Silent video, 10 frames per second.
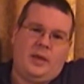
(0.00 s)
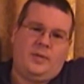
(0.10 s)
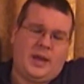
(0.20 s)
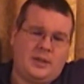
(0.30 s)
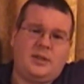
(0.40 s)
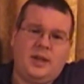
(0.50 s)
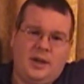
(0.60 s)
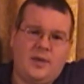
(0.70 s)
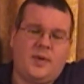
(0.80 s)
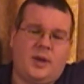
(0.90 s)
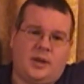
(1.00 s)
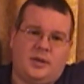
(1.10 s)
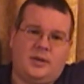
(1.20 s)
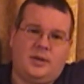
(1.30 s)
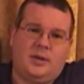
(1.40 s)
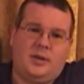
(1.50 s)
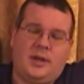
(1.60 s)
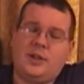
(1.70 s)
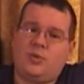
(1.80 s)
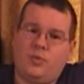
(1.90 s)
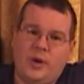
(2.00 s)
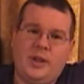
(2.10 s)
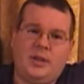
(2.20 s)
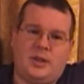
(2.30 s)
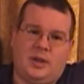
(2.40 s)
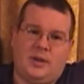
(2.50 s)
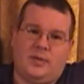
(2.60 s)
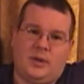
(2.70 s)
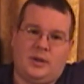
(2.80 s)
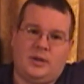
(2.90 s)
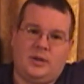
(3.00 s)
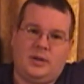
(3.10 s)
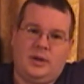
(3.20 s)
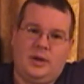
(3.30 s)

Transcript: That's significant. That's really significant.